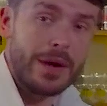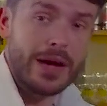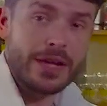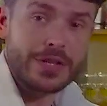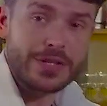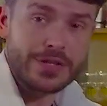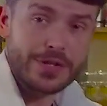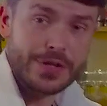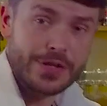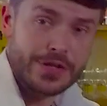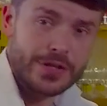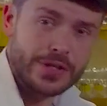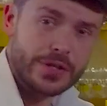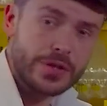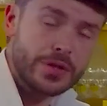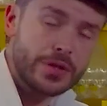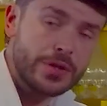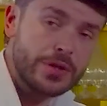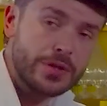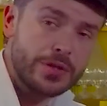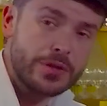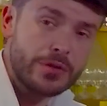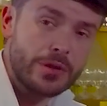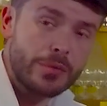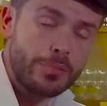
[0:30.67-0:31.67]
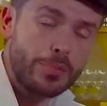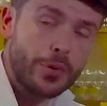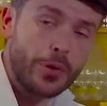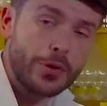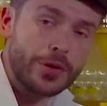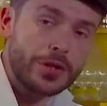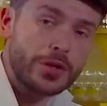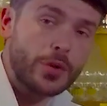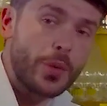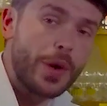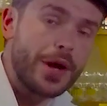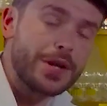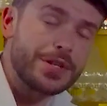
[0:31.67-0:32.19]
answers to
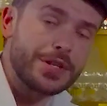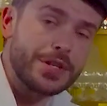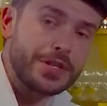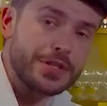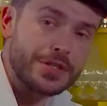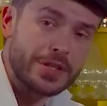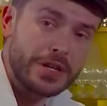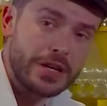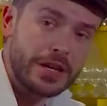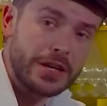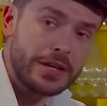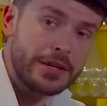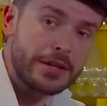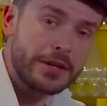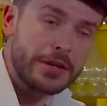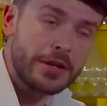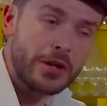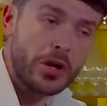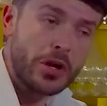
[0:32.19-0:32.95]
important questions like